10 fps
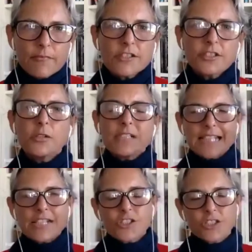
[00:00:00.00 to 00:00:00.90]
So
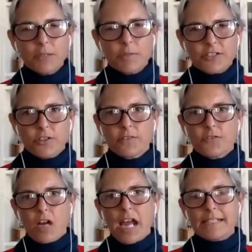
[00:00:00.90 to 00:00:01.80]
essentially we're sort of
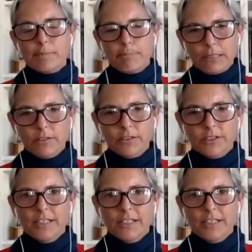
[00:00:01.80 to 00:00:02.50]
trying to build